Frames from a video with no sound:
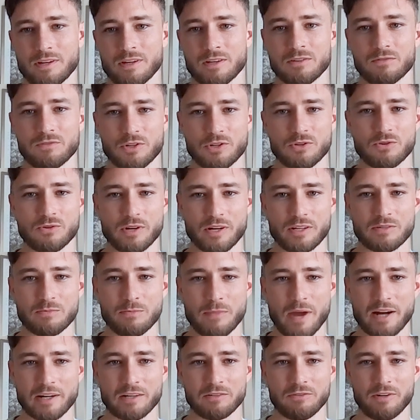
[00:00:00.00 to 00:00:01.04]
individual gets
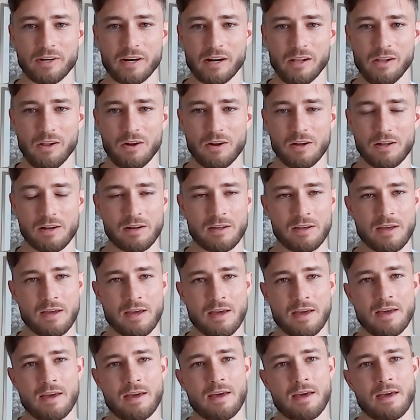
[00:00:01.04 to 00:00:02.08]
magnified a lot.
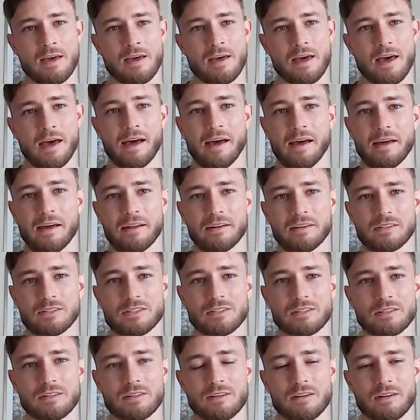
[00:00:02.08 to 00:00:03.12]
And
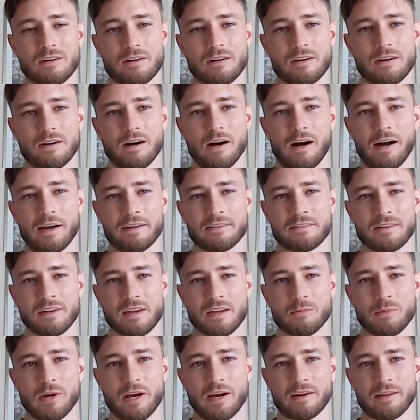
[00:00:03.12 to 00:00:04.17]
I think
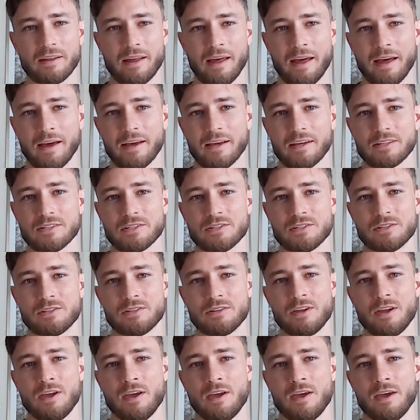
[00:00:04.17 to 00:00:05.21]
about it as
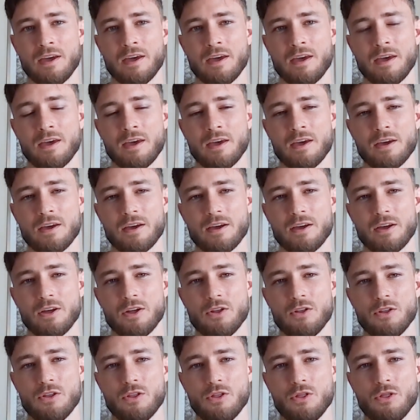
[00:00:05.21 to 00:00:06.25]

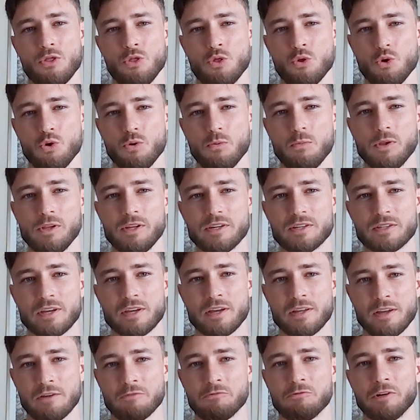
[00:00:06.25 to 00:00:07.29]
normally
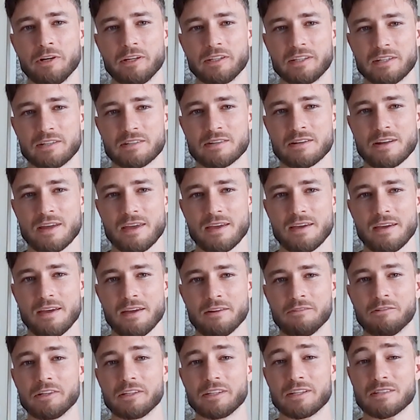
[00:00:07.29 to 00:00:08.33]
it really
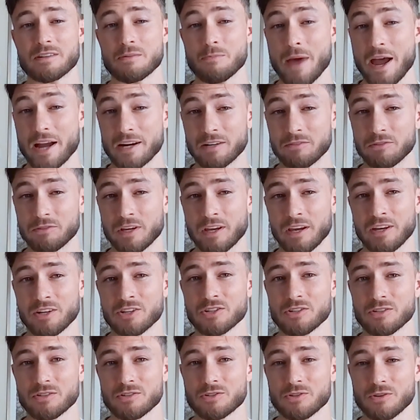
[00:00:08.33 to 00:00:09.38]
is a
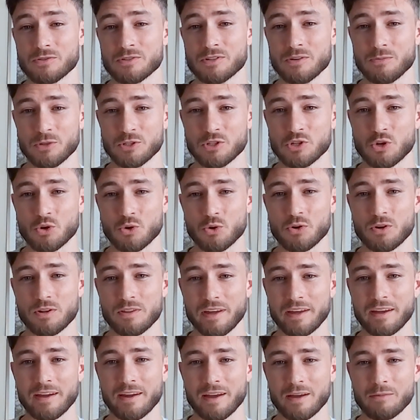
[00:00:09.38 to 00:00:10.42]
magnification. So if someone's good,
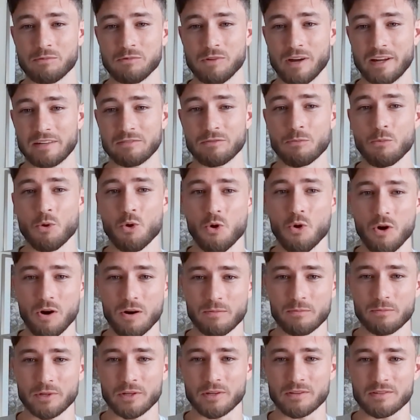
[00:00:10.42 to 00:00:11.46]
they get amplified even more
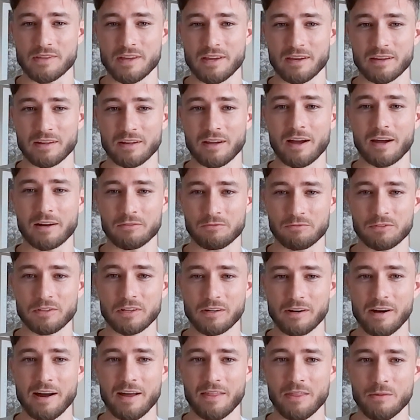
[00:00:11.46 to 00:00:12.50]
because they can kind of figure
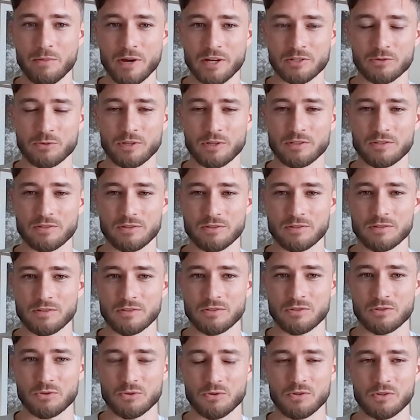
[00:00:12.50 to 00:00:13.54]
out the best ways to use these
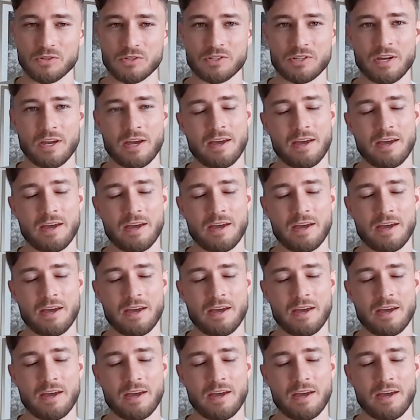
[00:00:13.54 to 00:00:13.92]
tools.